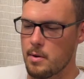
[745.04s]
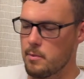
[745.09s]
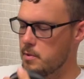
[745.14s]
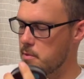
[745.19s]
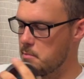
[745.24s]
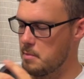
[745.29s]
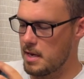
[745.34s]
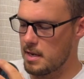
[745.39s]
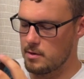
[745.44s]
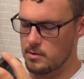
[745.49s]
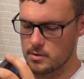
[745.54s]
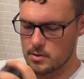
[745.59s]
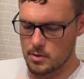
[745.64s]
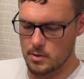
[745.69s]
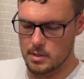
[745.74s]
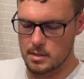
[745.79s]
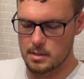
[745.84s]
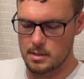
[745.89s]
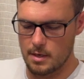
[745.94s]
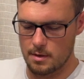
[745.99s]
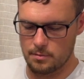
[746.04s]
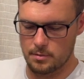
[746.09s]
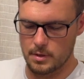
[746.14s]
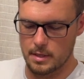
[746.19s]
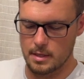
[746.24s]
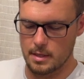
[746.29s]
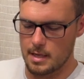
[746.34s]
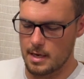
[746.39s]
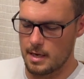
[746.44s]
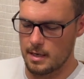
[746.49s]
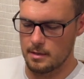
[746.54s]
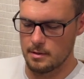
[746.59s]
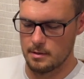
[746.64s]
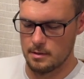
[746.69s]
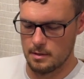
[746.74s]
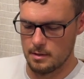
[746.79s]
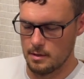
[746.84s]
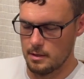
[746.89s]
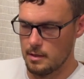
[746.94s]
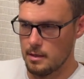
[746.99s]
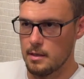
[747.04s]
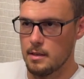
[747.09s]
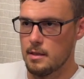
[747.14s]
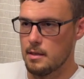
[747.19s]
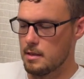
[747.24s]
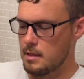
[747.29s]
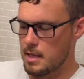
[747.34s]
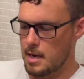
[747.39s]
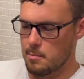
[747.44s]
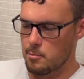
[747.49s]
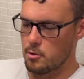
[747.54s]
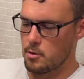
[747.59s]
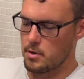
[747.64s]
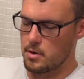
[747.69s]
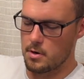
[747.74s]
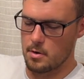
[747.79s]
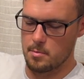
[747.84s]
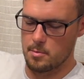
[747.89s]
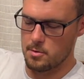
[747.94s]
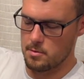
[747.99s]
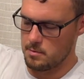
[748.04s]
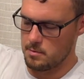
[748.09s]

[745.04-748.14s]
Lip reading: metal, so it's definitely a lot more durable.